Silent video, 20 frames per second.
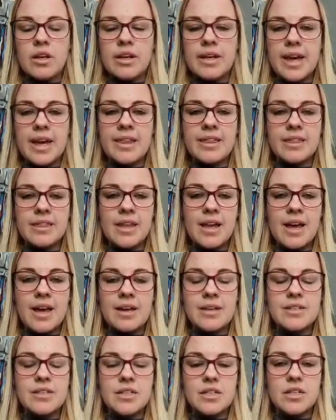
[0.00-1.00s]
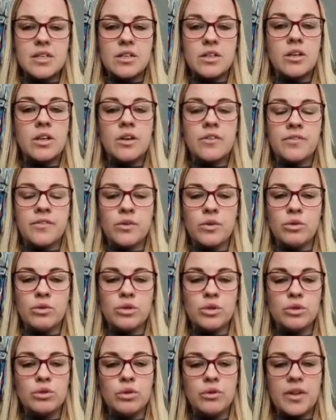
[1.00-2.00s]
Get that a
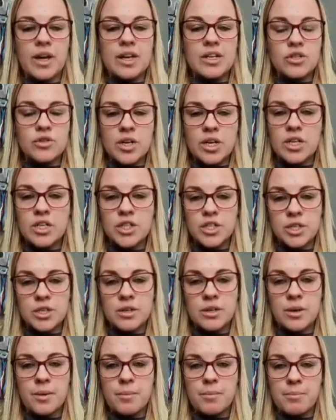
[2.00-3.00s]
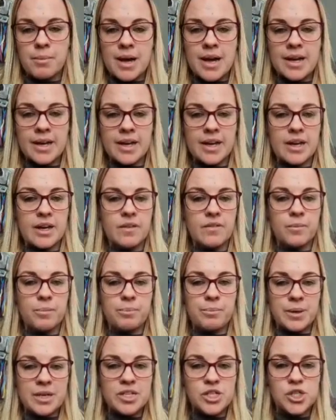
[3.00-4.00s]
photo, that attraction marketing
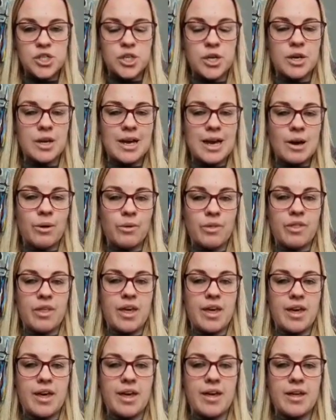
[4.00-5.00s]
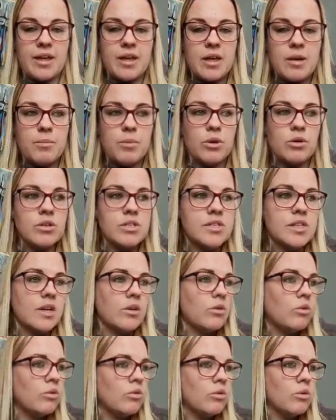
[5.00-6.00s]
picture out there, because
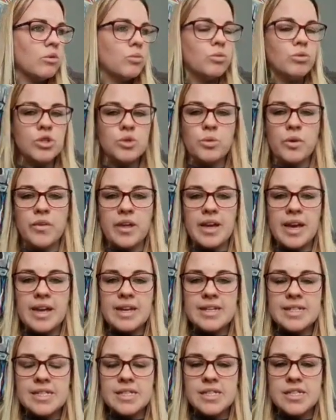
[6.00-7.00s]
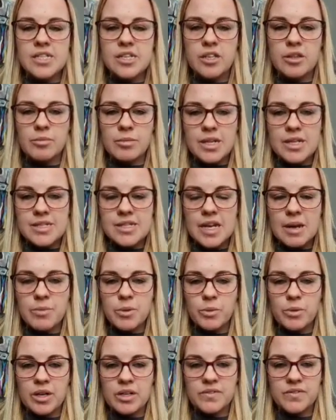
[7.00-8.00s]
they, oh, wonder what they are, I didn't see them last
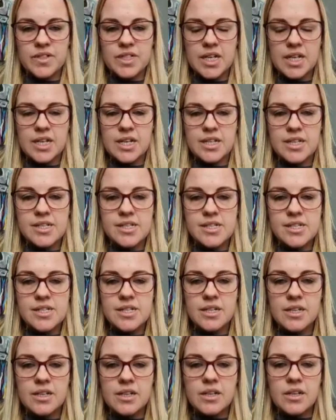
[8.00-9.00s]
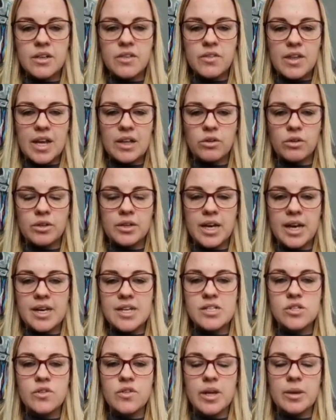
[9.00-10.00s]
time they were advertised. They look
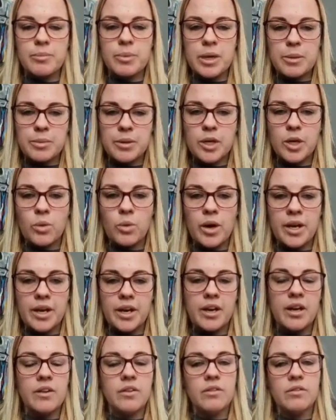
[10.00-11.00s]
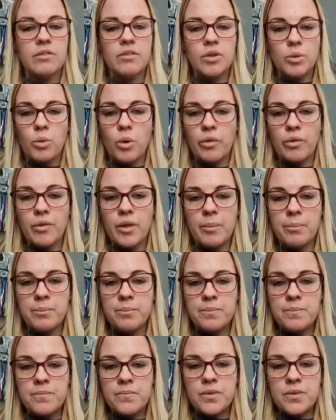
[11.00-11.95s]
nice, so then people inquire and they want them.